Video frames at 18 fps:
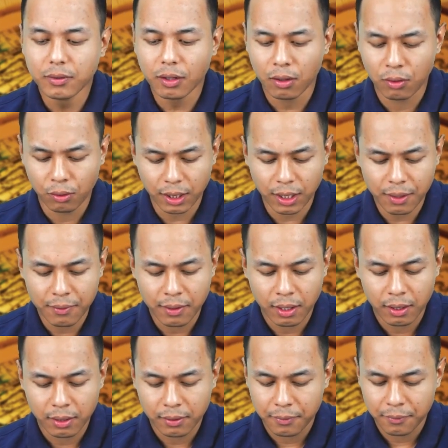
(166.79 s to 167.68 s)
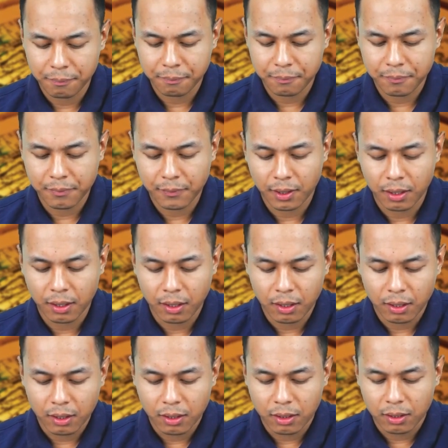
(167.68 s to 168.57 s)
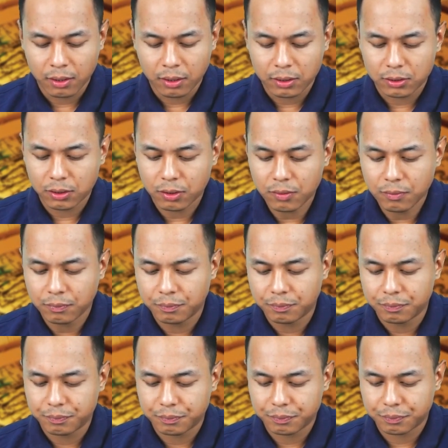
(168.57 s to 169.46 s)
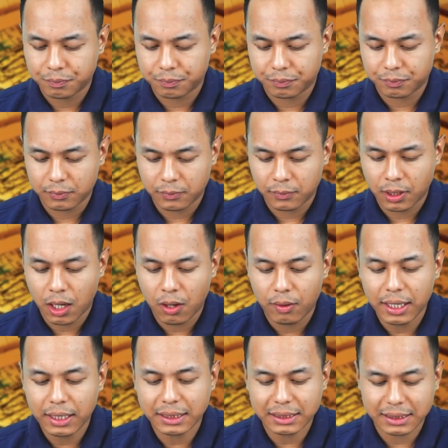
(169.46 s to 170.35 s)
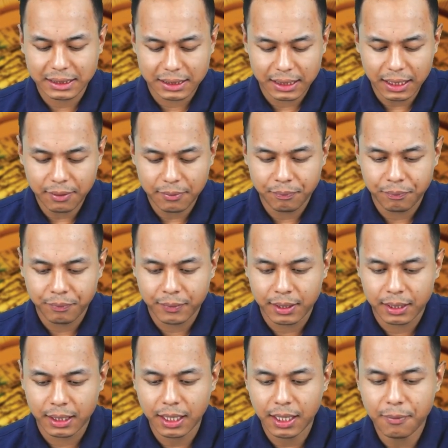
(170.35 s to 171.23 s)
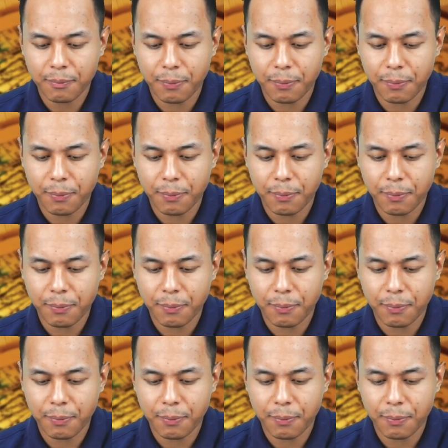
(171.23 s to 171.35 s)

Okay, so now let us see the